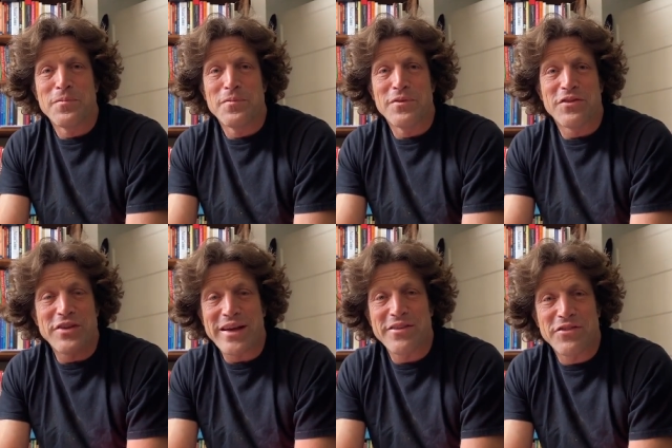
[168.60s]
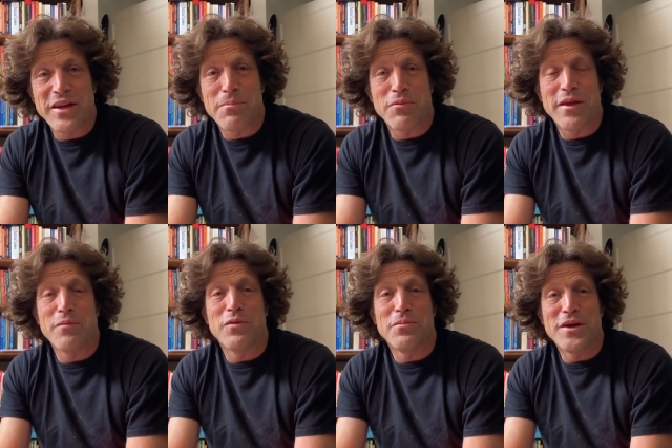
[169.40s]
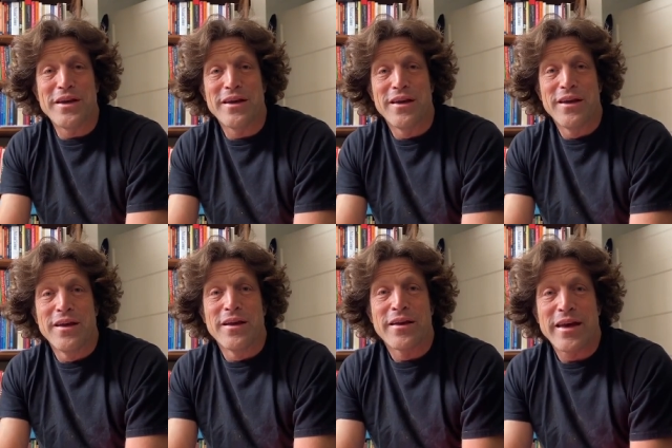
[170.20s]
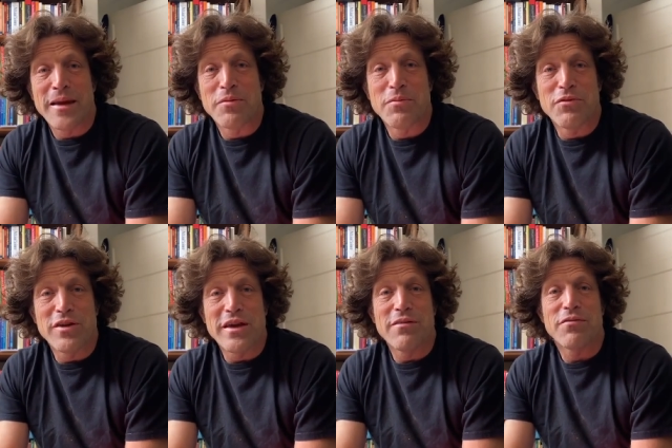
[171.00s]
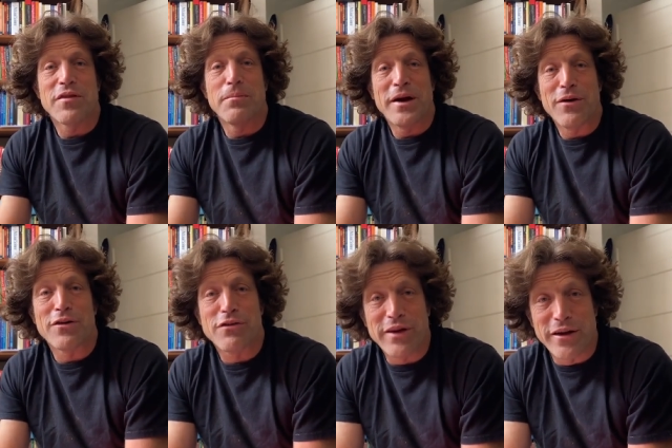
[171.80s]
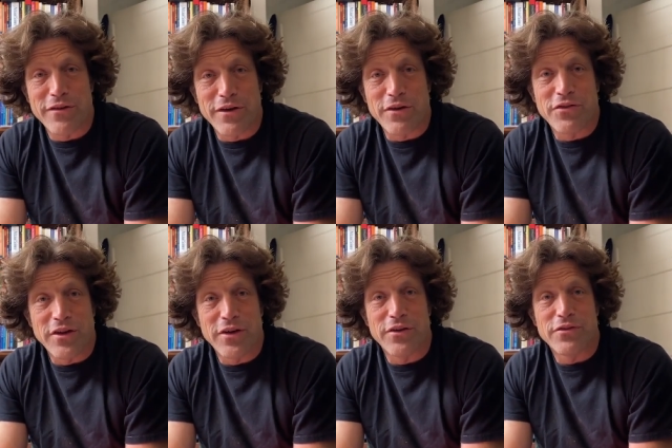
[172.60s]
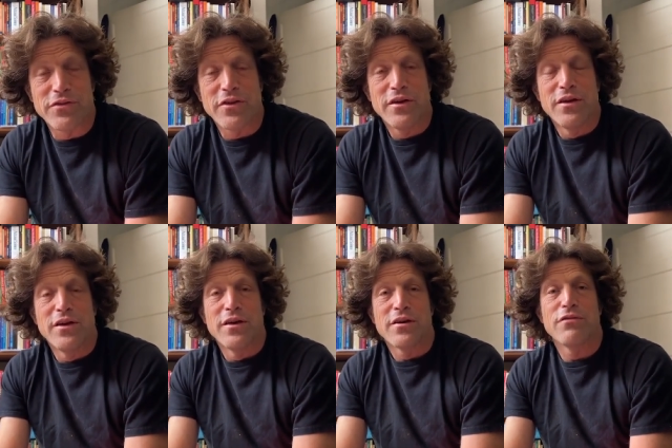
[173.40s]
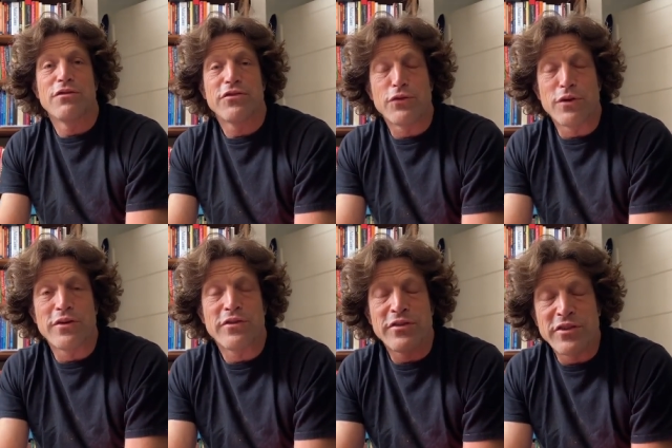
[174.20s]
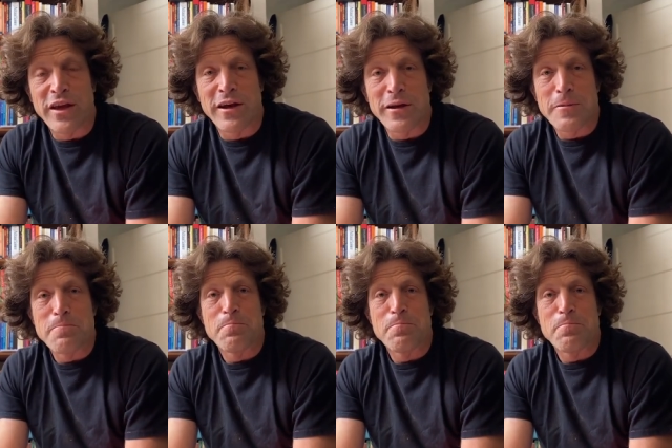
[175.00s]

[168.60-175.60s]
the second step then would be came to believe a power greater than ourselves could restore us to sanity.